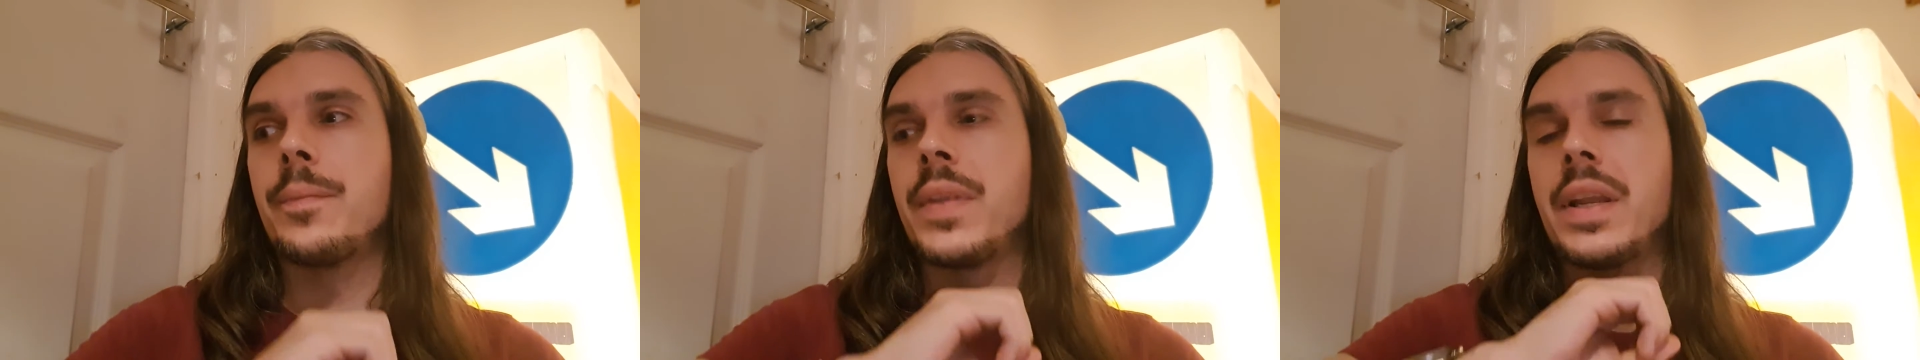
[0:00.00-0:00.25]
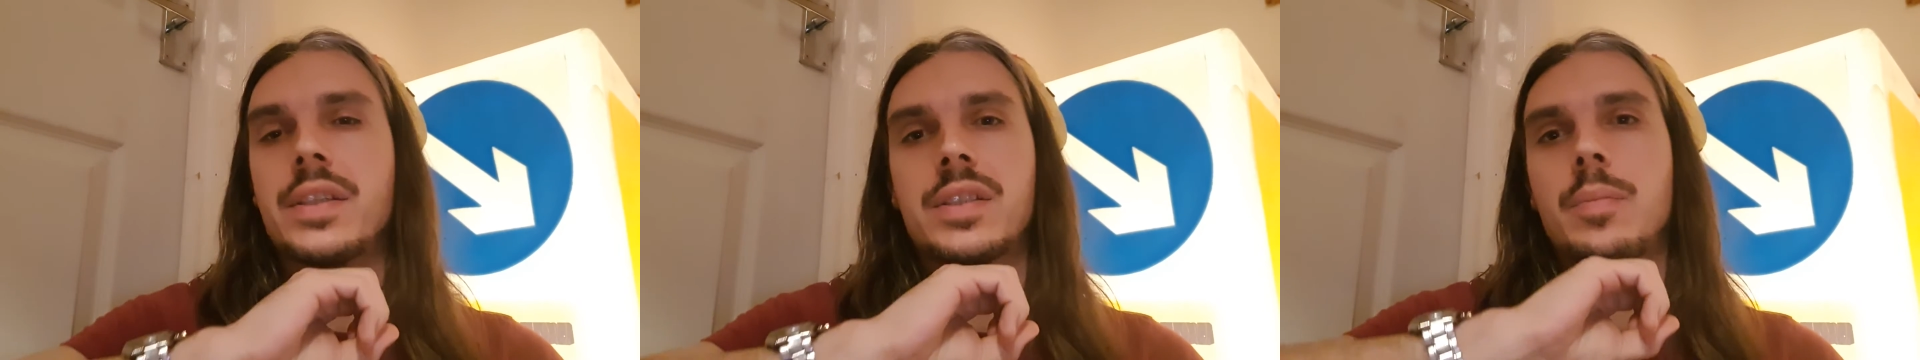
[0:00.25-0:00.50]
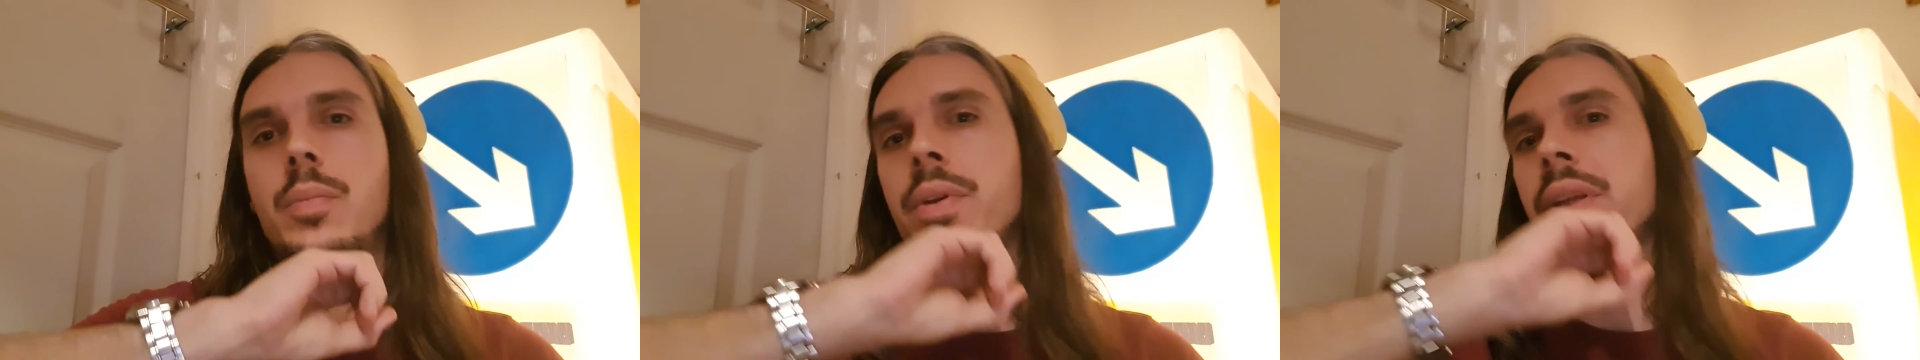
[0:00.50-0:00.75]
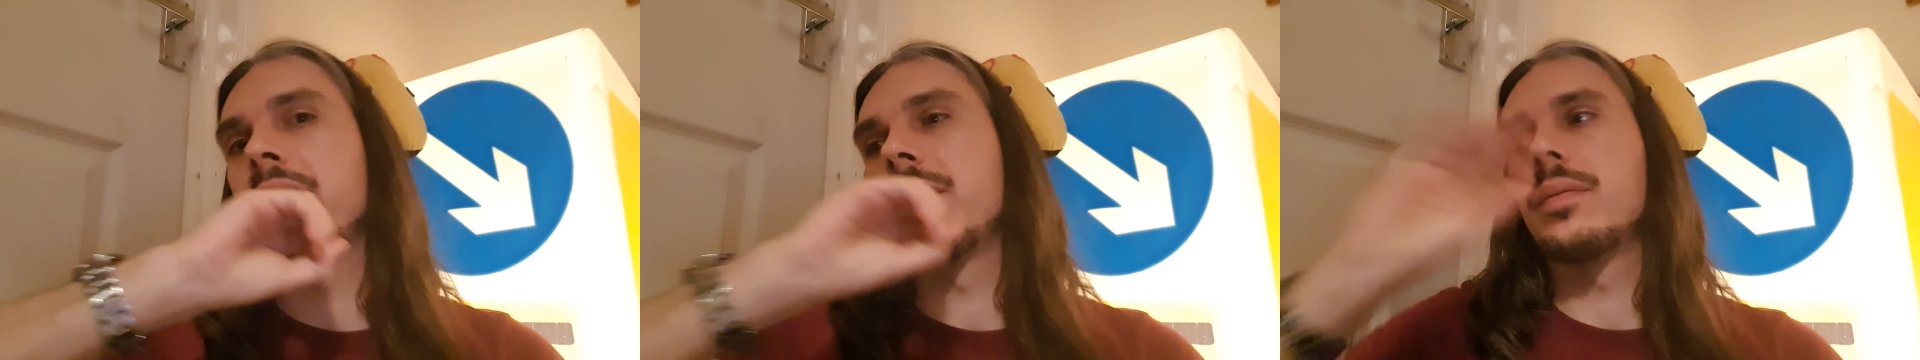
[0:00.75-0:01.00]
at some point
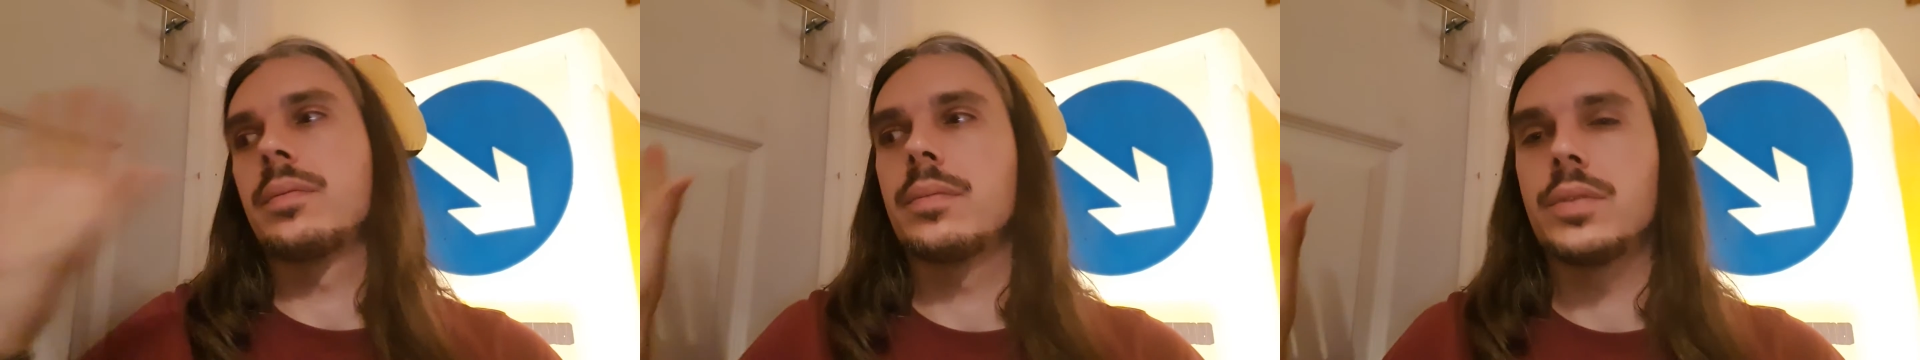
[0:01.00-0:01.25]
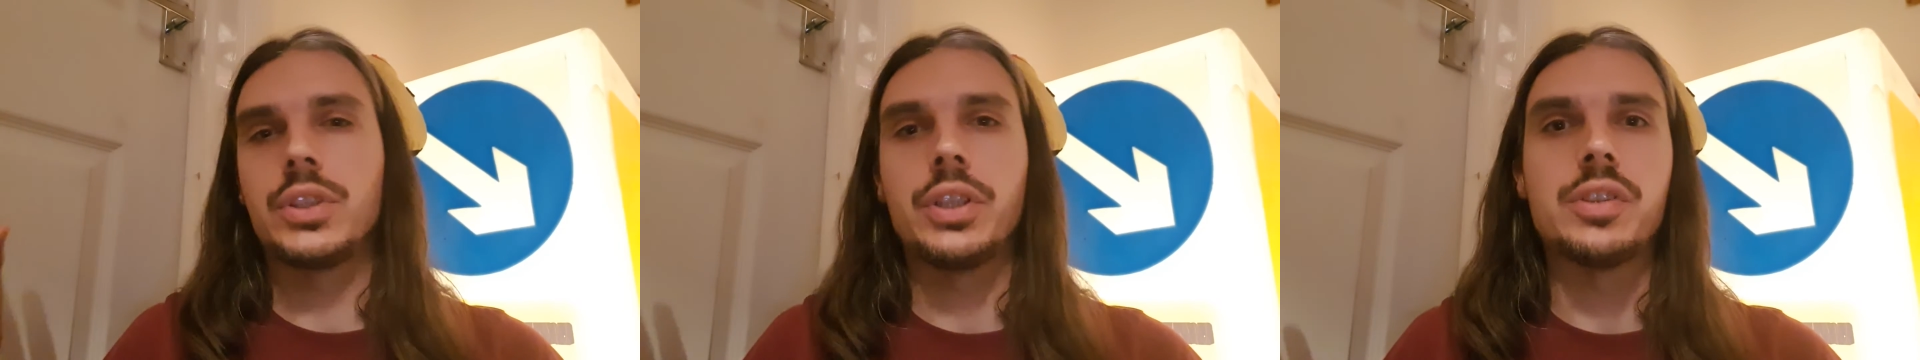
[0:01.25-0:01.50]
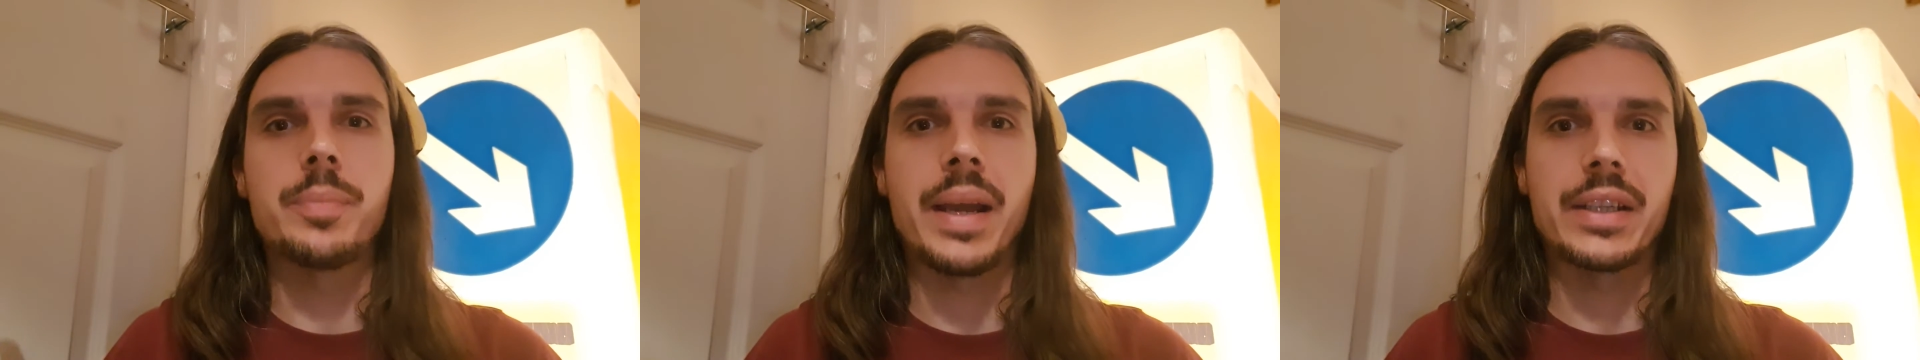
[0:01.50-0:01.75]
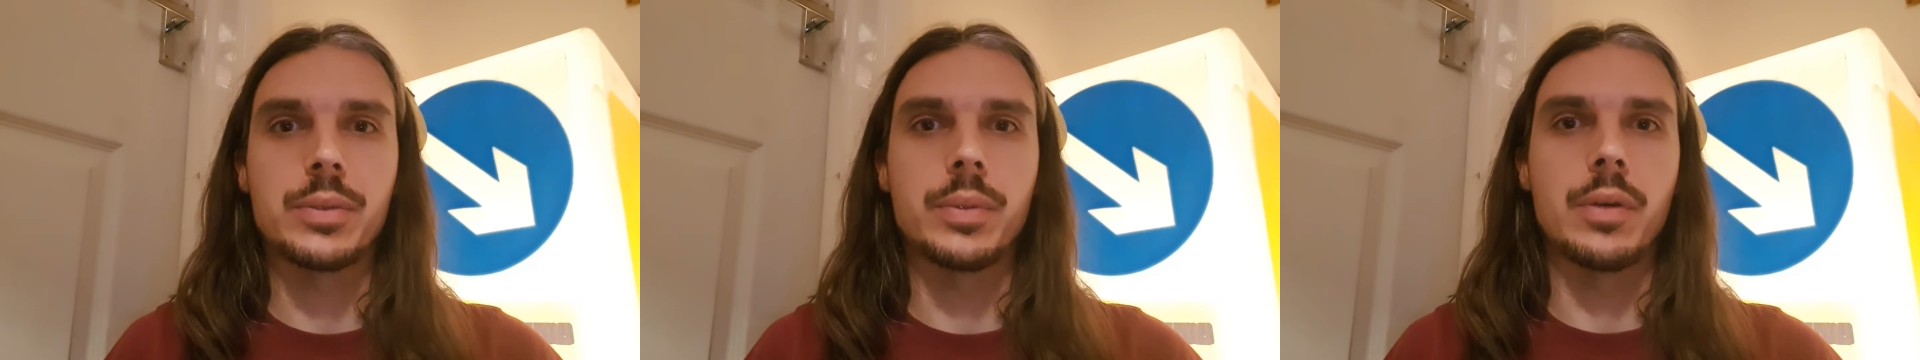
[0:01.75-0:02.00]
it shoots back
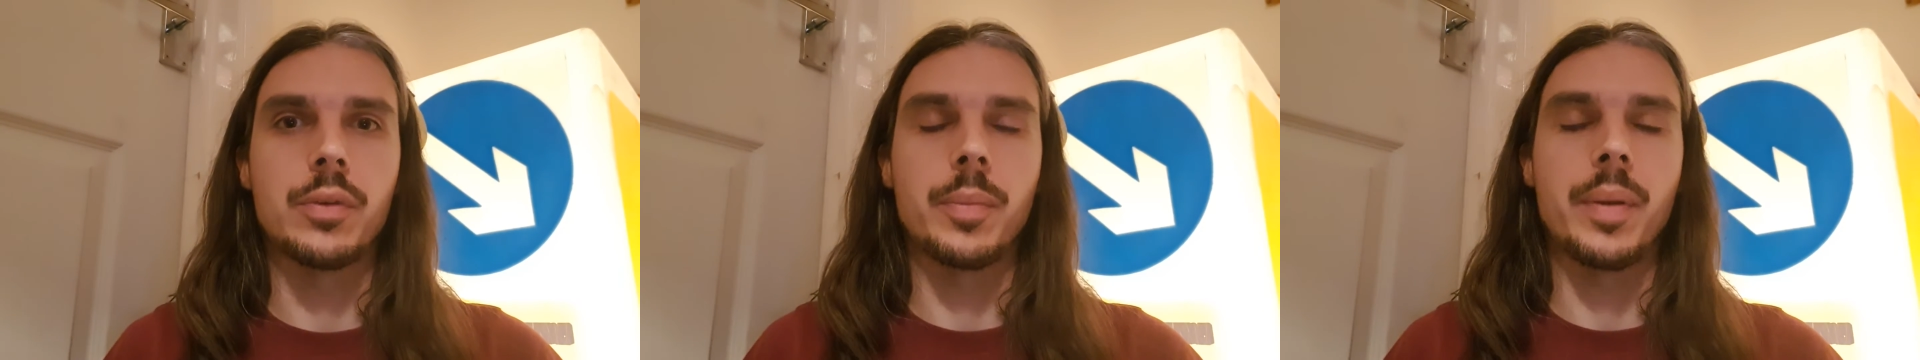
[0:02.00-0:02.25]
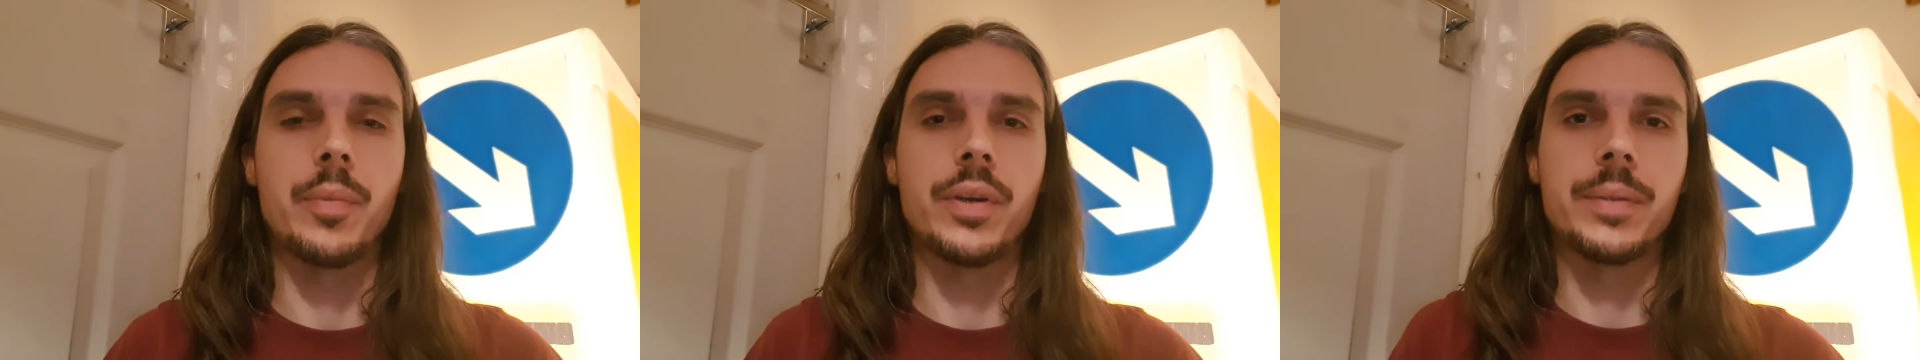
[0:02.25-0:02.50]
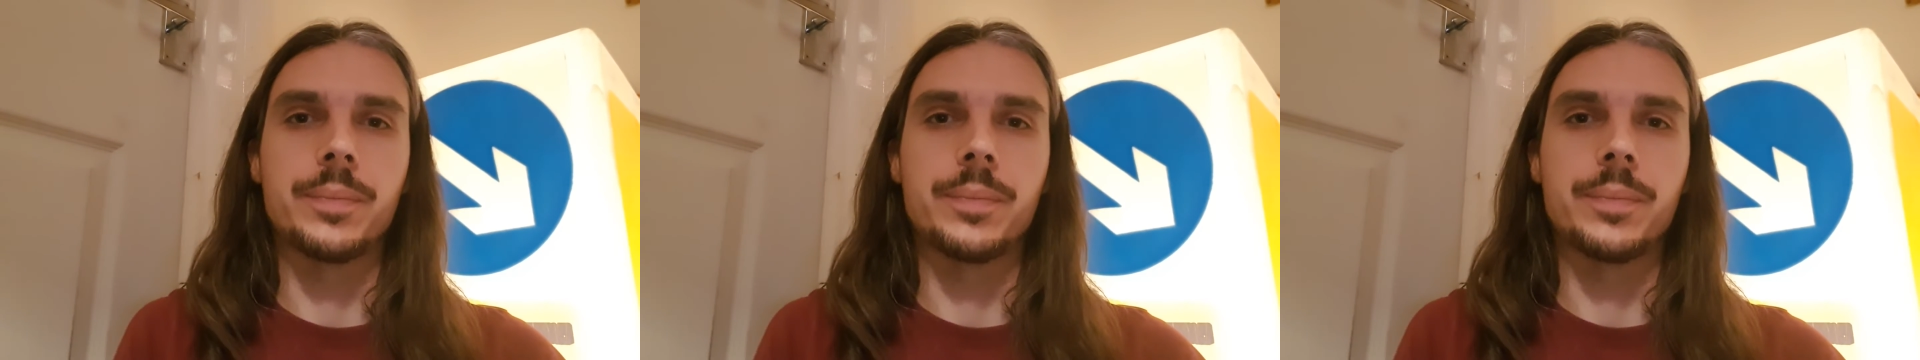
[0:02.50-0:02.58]
to an older memory.